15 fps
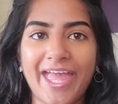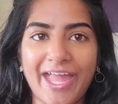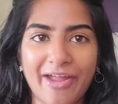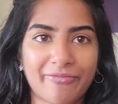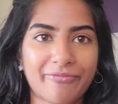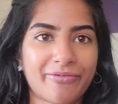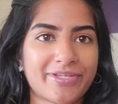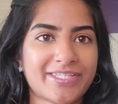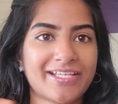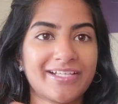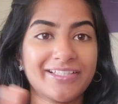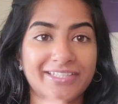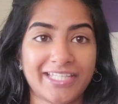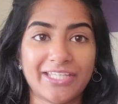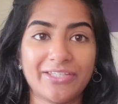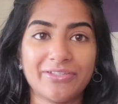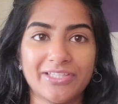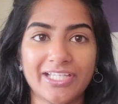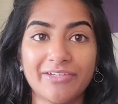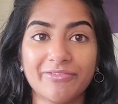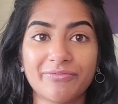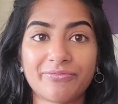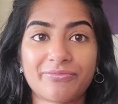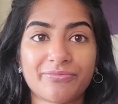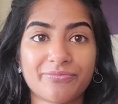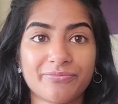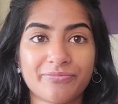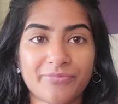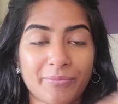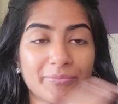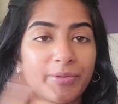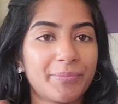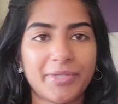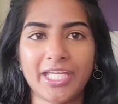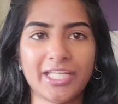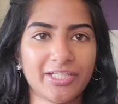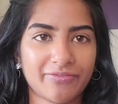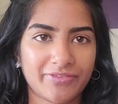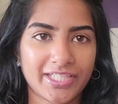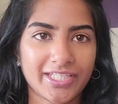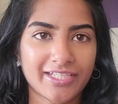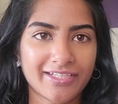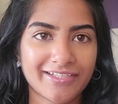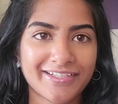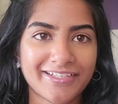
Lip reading: every single thing you learned from the beginning of the year,